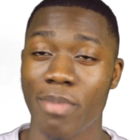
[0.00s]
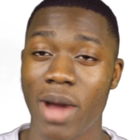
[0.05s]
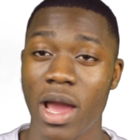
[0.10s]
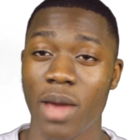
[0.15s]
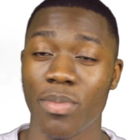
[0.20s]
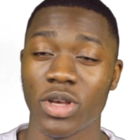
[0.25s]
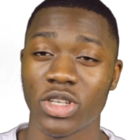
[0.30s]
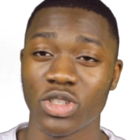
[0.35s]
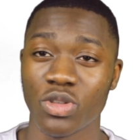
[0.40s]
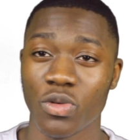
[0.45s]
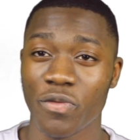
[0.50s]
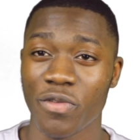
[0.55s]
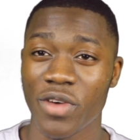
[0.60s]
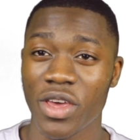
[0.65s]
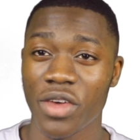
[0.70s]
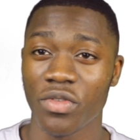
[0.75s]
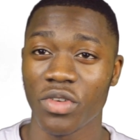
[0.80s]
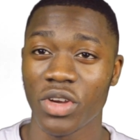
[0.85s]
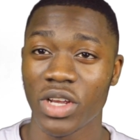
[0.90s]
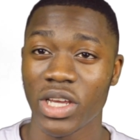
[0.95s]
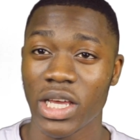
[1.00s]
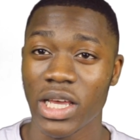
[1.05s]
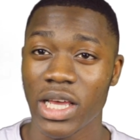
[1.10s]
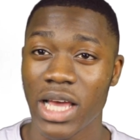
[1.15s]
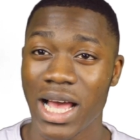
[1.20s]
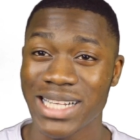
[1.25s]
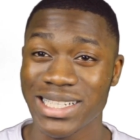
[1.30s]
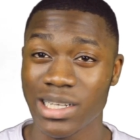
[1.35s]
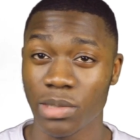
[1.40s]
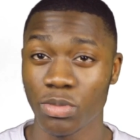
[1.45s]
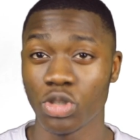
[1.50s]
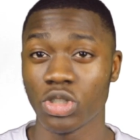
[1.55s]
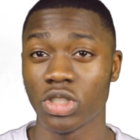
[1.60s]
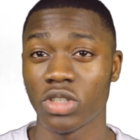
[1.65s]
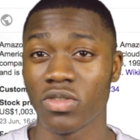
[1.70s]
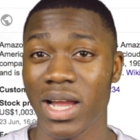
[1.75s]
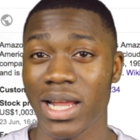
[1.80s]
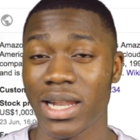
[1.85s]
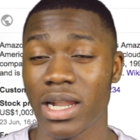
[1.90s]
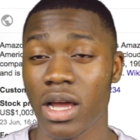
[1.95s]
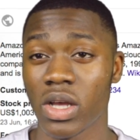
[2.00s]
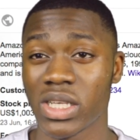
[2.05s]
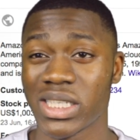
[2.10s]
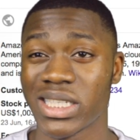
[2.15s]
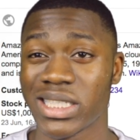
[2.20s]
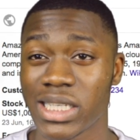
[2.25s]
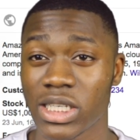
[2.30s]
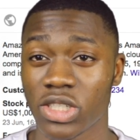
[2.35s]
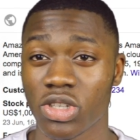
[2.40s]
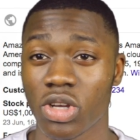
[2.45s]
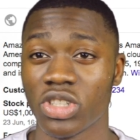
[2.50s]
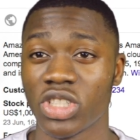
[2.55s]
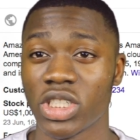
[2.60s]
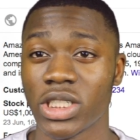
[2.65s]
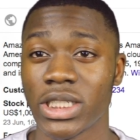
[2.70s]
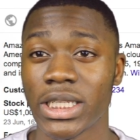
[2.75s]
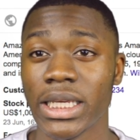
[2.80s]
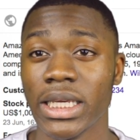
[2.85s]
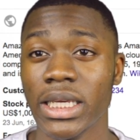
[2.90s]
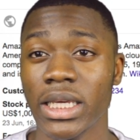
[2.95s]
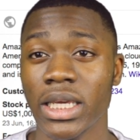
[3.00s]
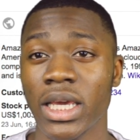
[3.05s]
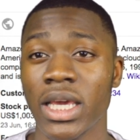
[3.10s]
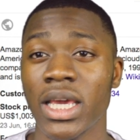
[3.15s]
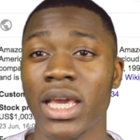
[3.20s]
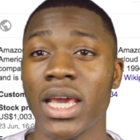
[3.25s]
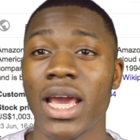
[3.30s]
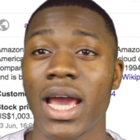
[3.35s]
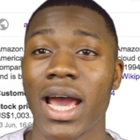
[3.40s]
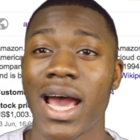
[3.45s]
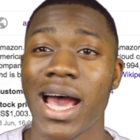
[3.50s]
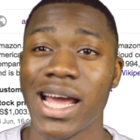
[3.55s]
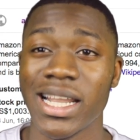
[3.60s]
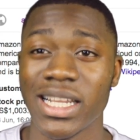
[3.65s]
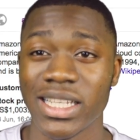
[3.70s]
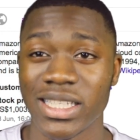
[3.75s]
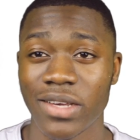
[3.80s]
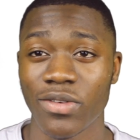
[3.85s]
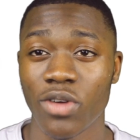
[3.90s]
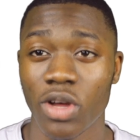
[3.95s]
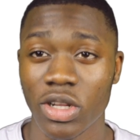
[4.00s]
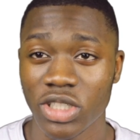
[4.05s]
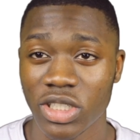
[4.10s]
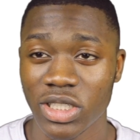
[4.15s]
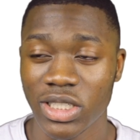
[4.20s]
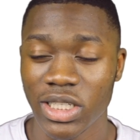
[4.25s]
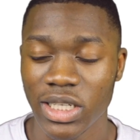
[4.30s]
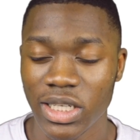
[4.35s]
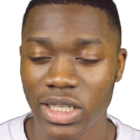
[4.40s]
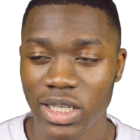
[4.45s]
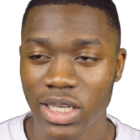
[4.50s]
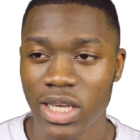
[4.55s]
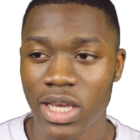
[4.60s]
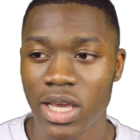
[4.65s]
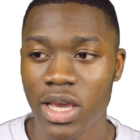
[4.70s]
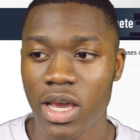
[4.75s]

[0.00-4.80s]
My personal favorite, as I'm using right now, is the 600D and the 700D.